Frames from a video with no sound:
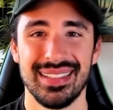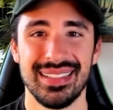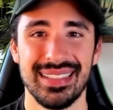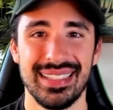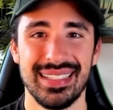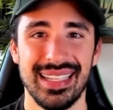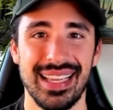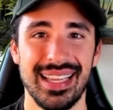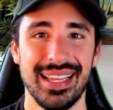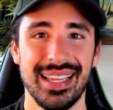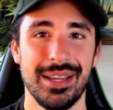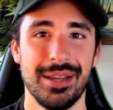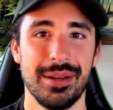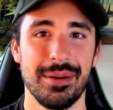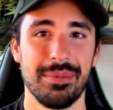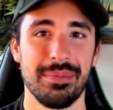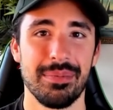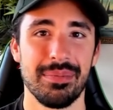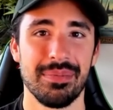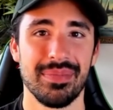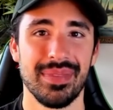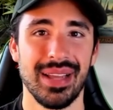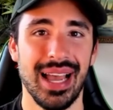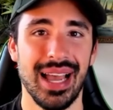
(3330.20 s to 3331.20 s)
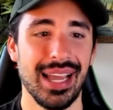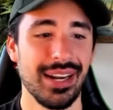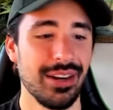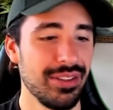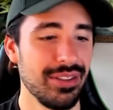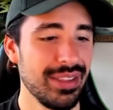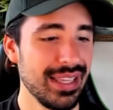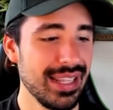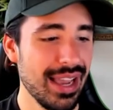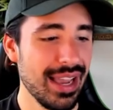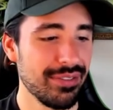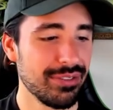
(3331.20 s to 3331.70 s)
Yeah, damn. Man. Yeah, I
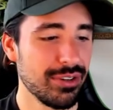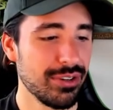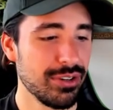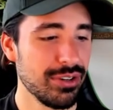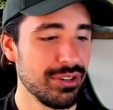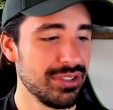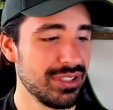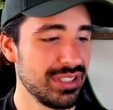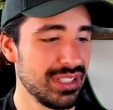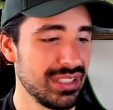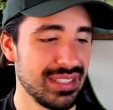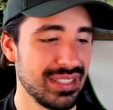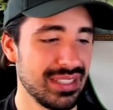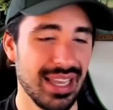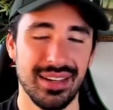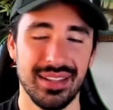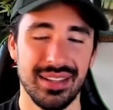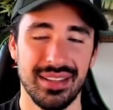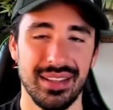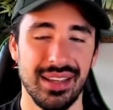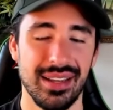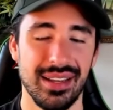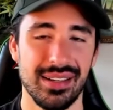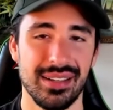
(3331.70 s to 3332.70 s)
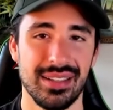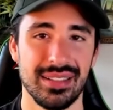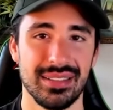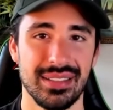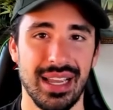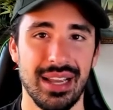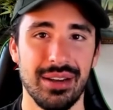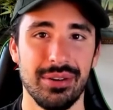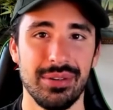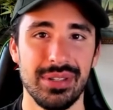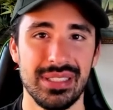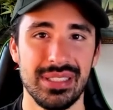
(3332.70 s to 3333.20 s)
know they have cruises out of there because
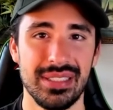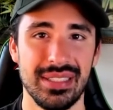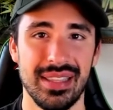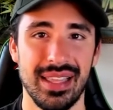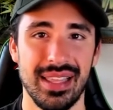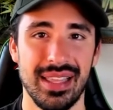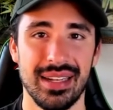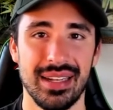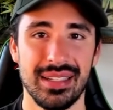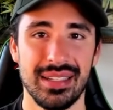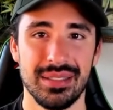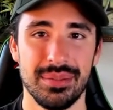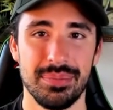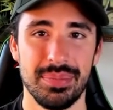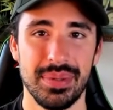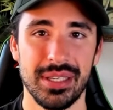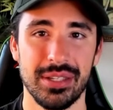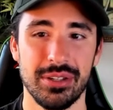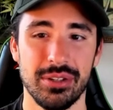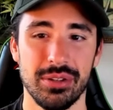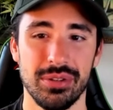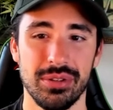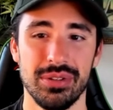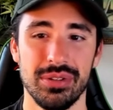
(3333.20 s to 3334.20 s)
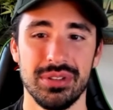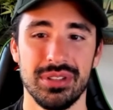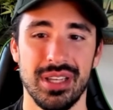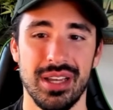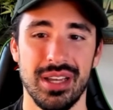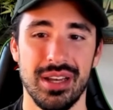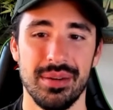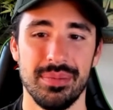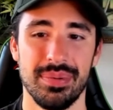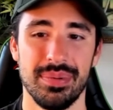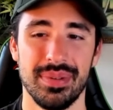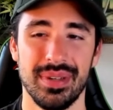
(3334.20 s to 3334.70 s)
I always see that as a big cruise
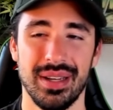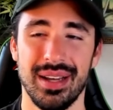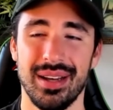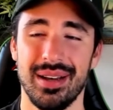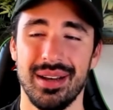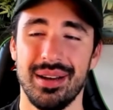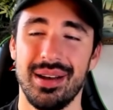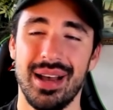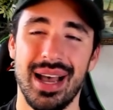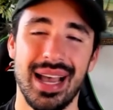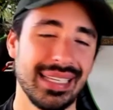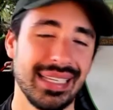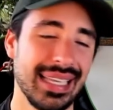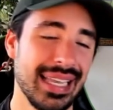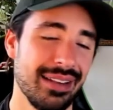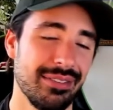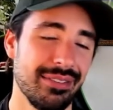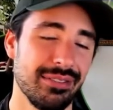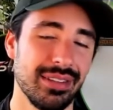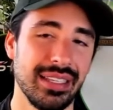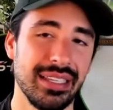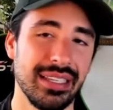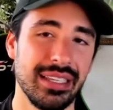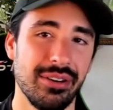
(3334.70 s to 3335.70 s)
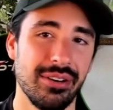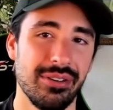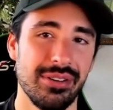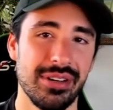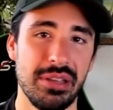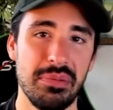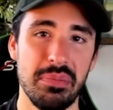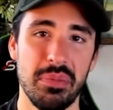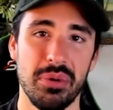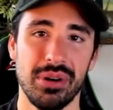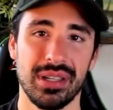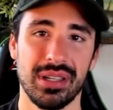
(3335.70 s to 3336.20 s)
hub. Uh, I can't really go
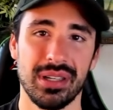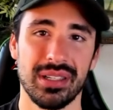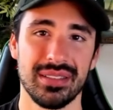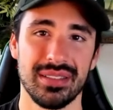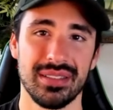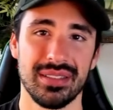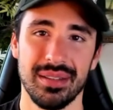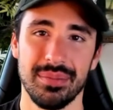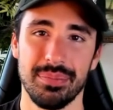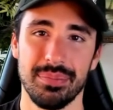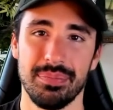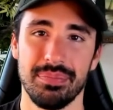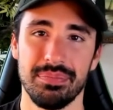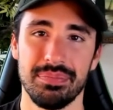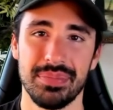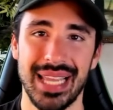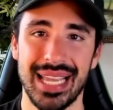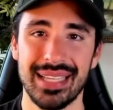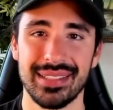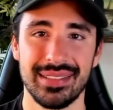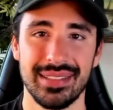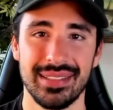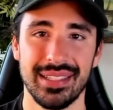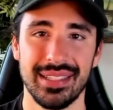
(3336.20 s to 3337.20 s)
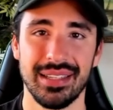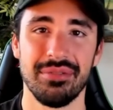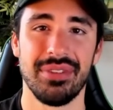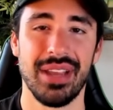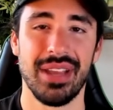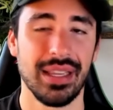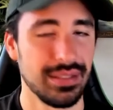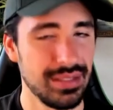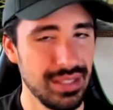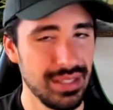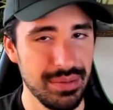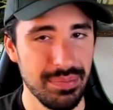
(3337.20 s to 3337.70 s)
anymore because of the testing and
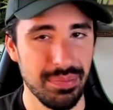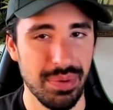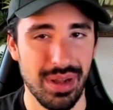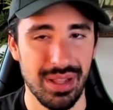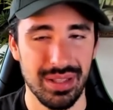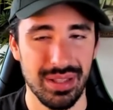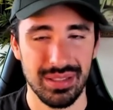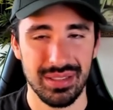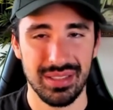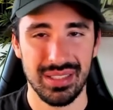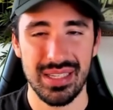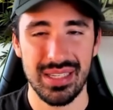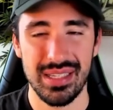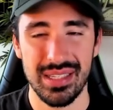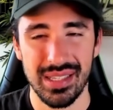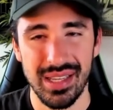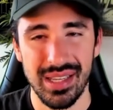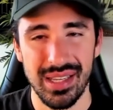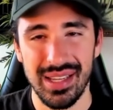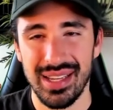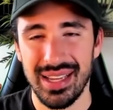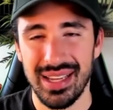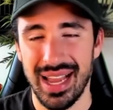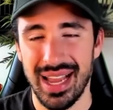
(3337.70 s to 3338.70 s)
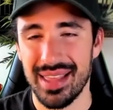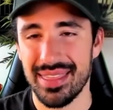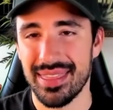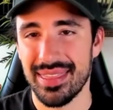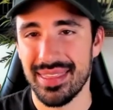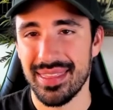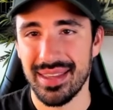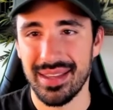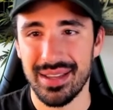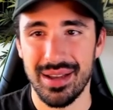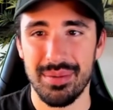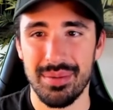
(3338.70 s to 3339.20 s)
vaccine policy. I
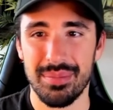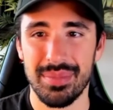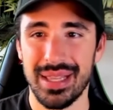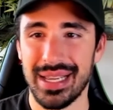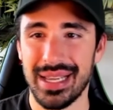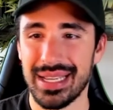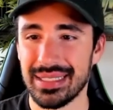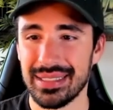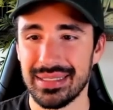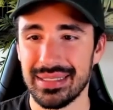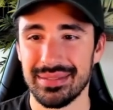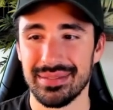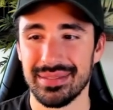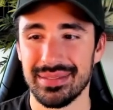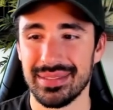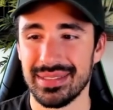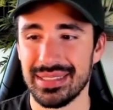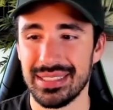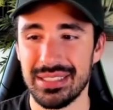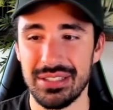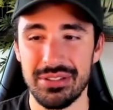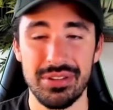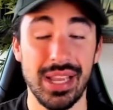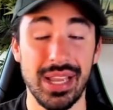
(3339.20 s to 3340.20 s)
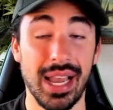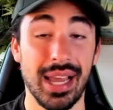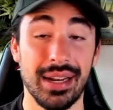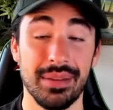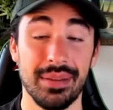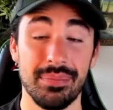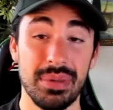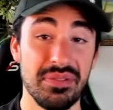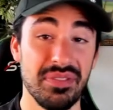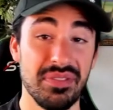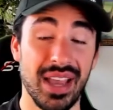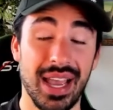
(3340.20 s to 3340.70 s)
think I'm like, you got
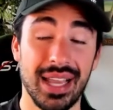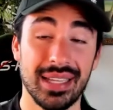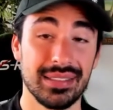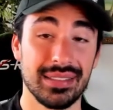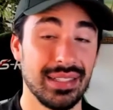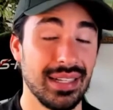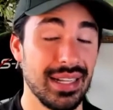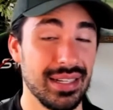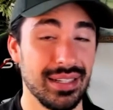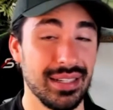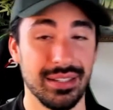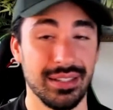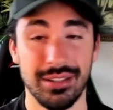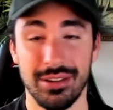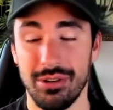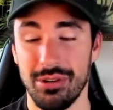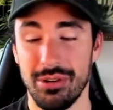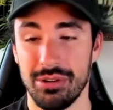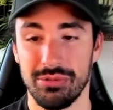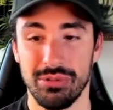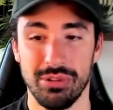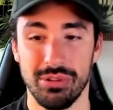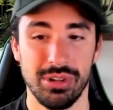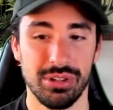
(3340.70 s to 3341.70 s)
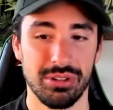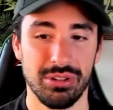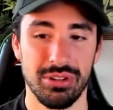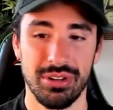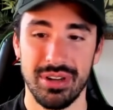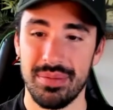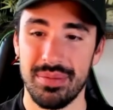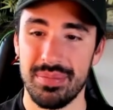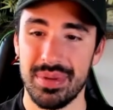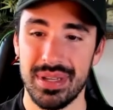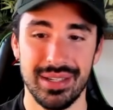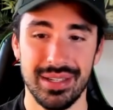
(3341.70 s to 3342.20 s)
to be vaccinated to go on Royal
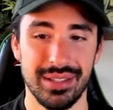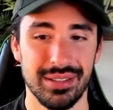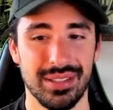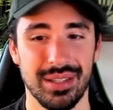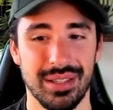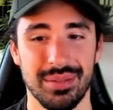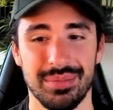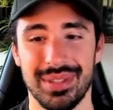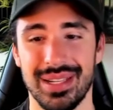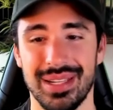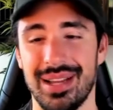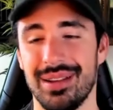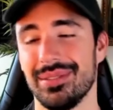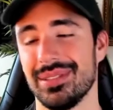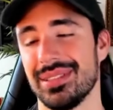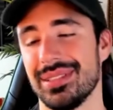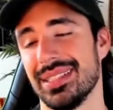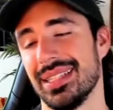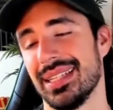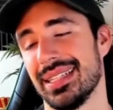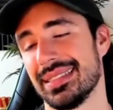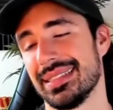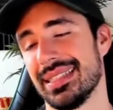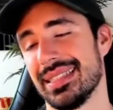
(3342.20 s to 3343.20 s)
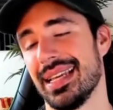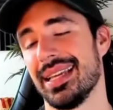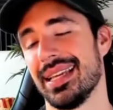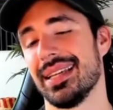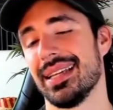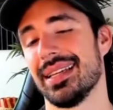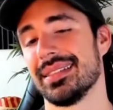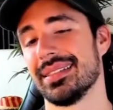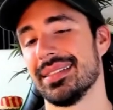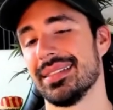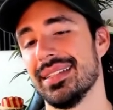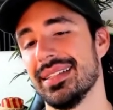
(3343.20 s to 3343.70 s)
Caribbean or something. I was like,
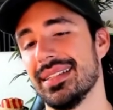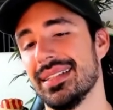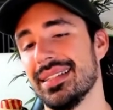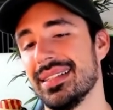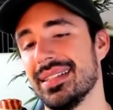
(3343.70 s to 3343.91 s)
dang.